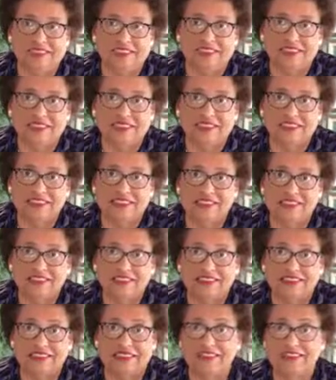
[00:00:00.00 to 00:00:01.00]
it was
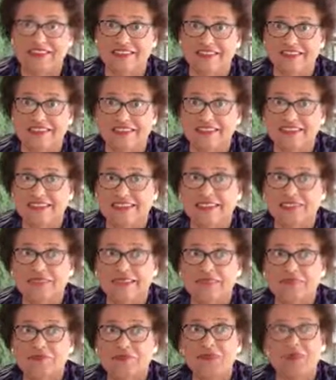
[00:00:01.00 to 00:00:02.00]
done.
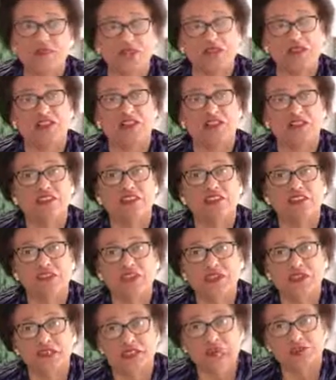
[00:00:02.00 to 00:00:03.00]
But we could
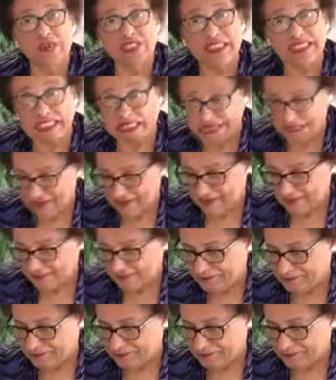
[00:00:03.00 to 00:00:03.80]
enjoy being there.